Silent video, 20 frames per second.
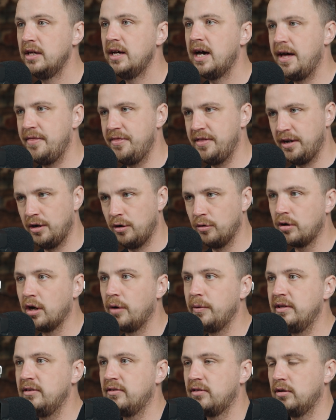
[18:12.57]
And then I'll
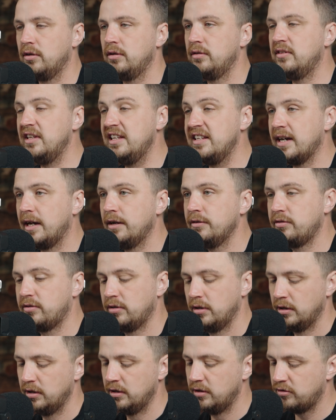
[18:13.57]
go into details.
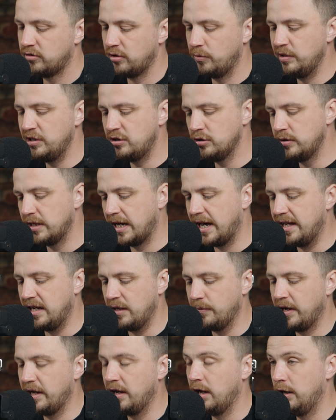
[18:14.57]
So we do that
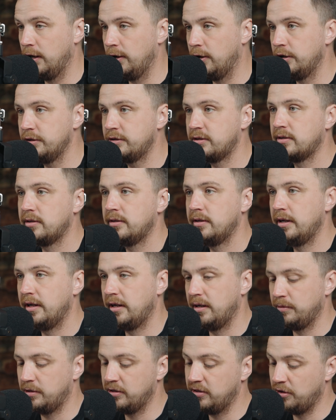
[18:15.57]
anyway a lot
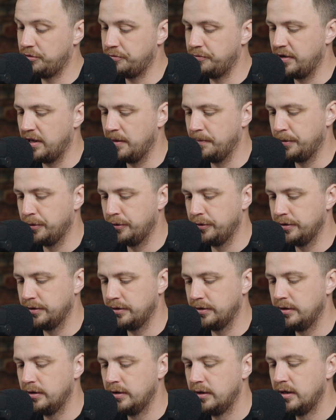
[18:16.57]
because it's really important.